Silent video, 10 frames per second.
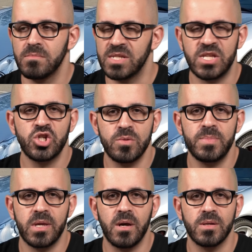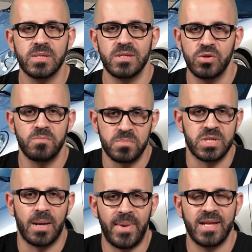decision because
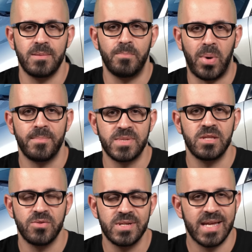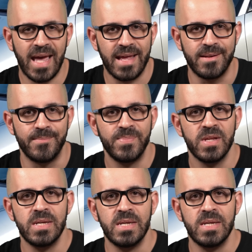somebody bumped into it again.